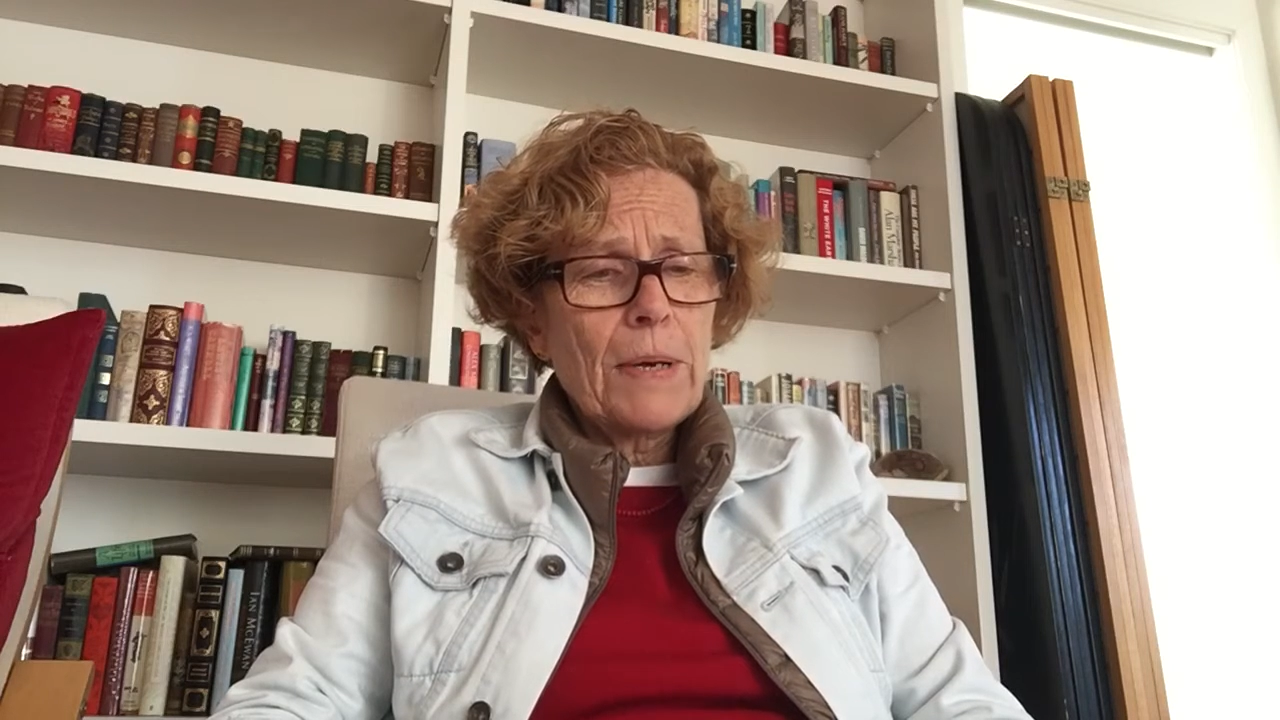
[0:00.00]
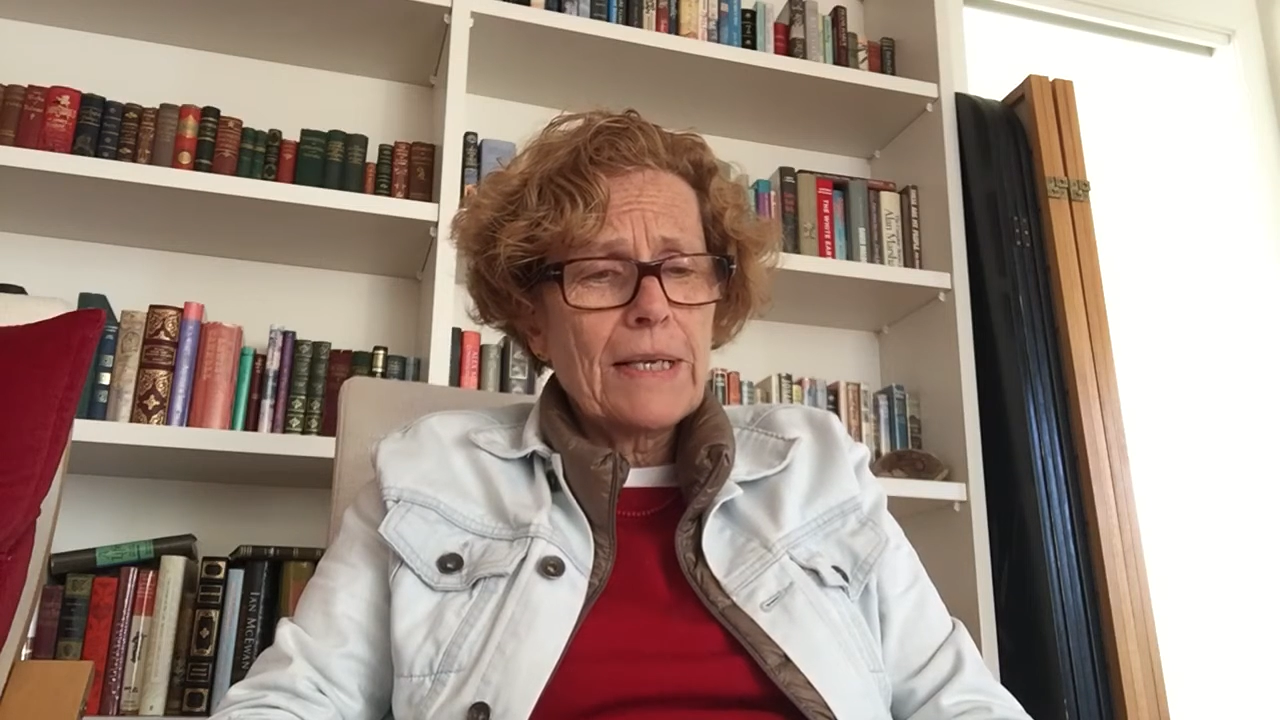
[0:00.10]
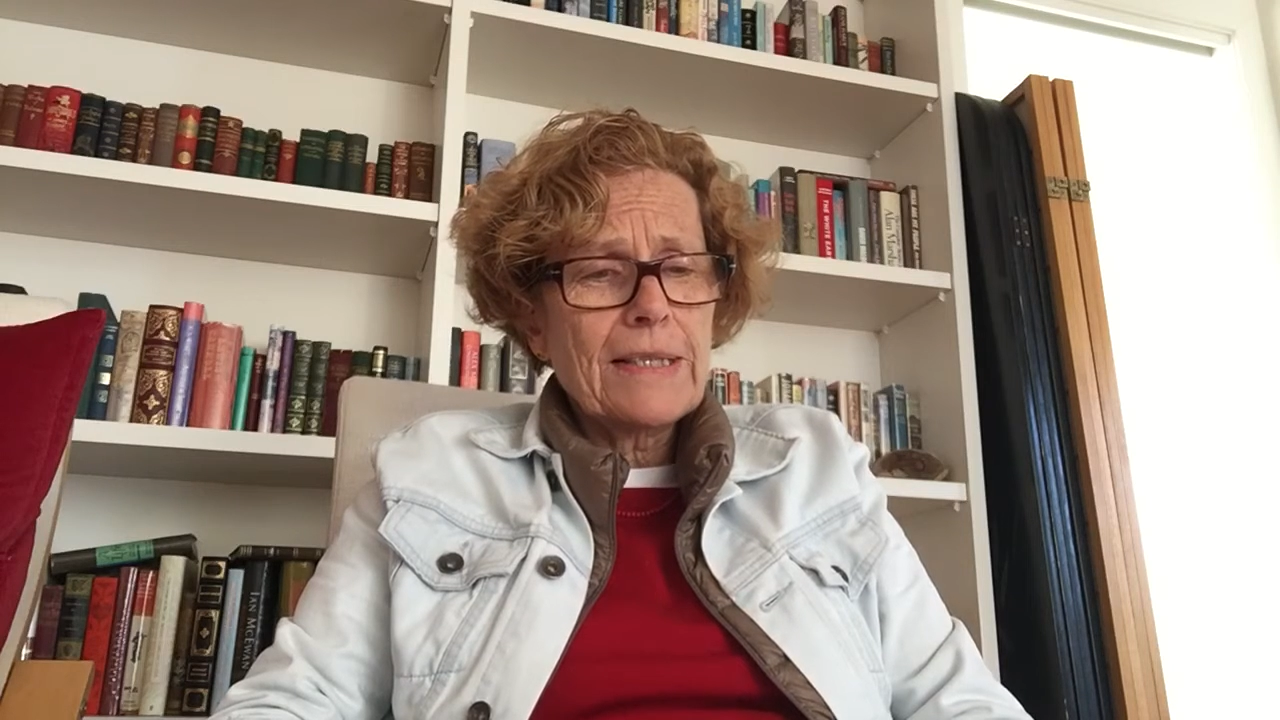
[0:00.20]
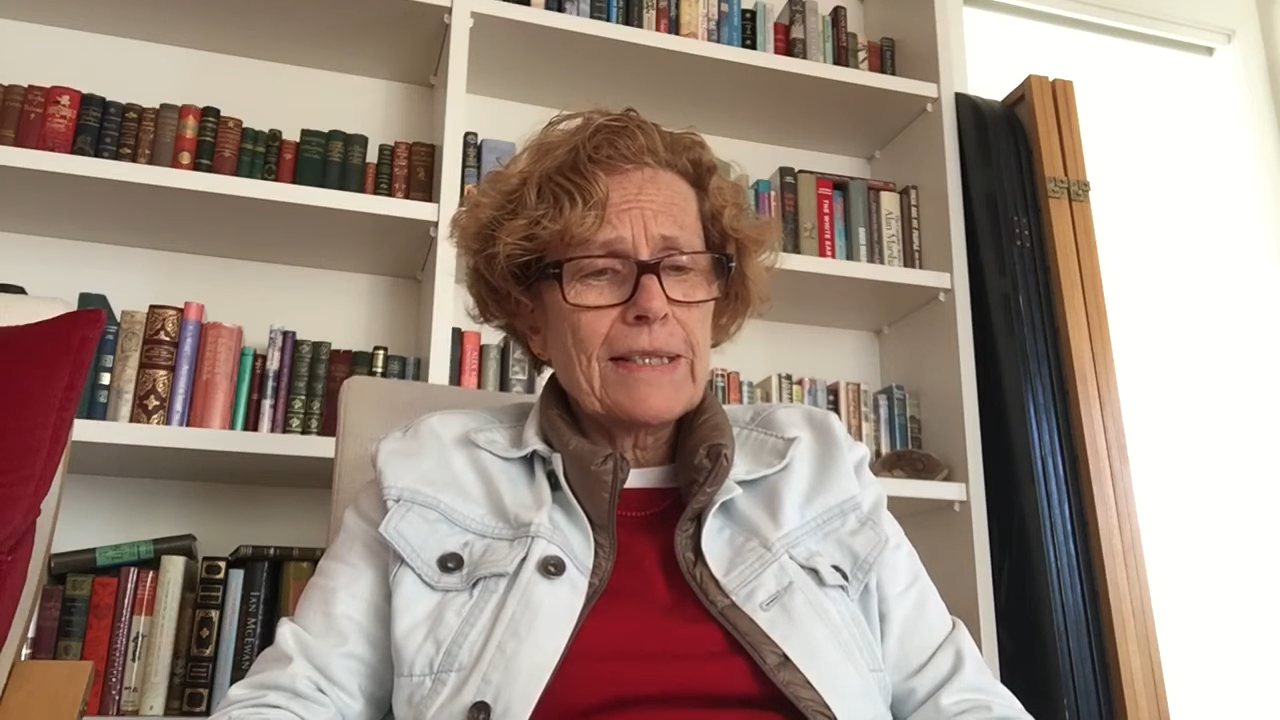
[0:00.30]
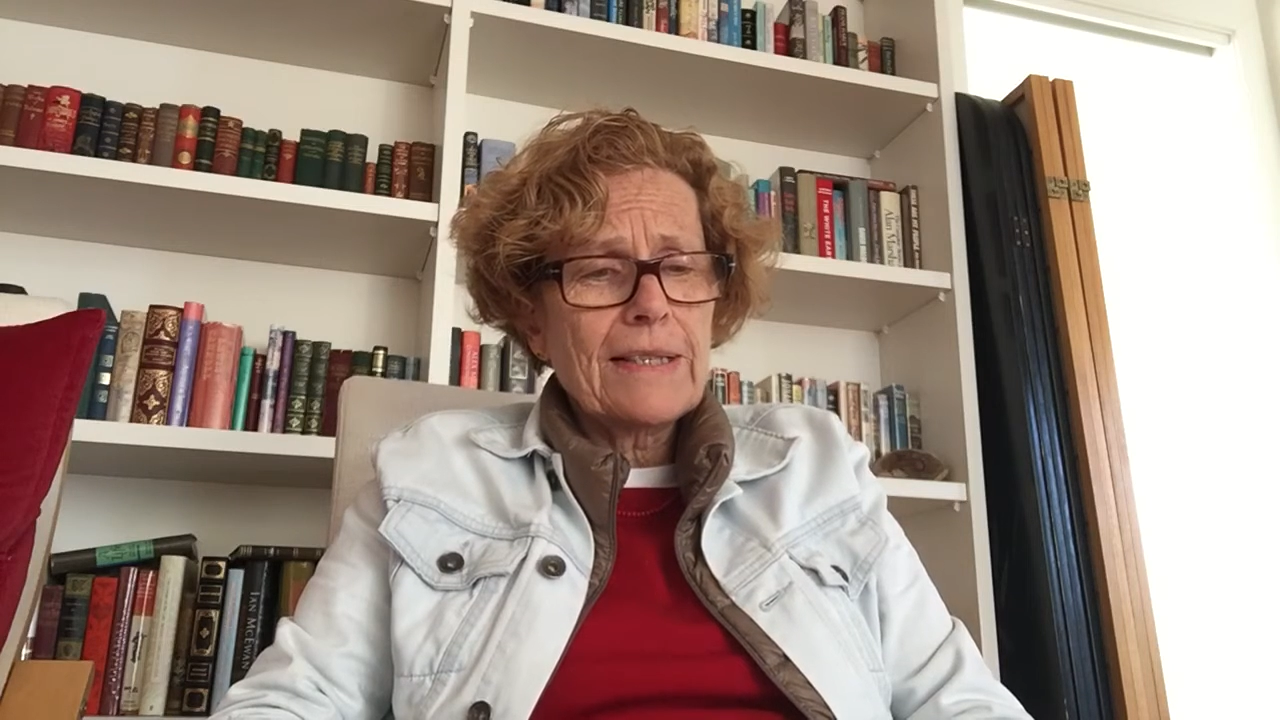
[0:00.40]

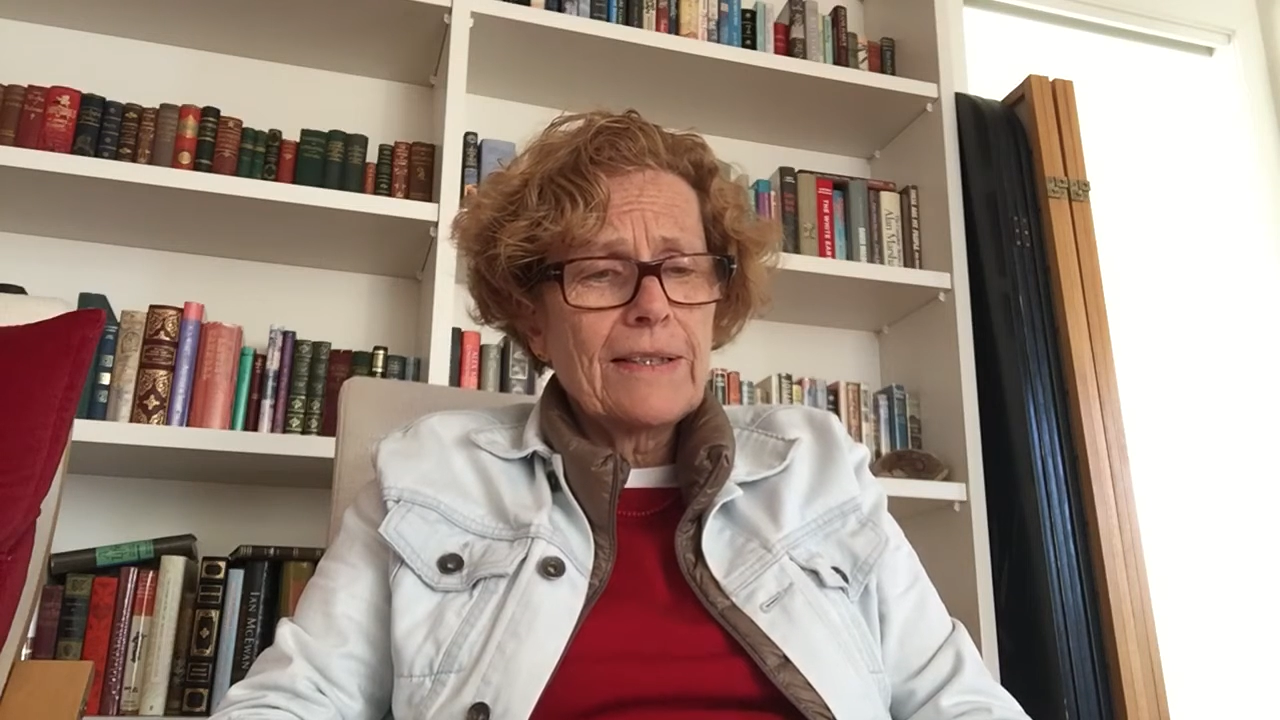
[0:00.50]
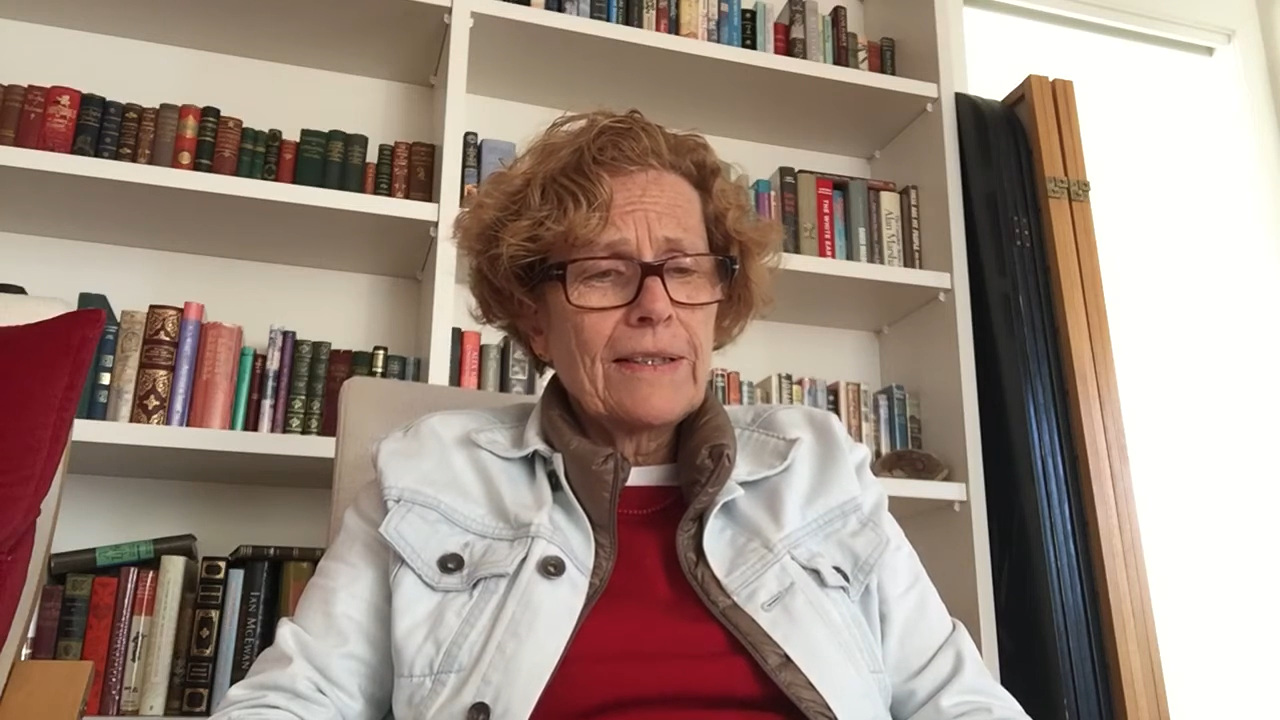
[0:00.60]
us,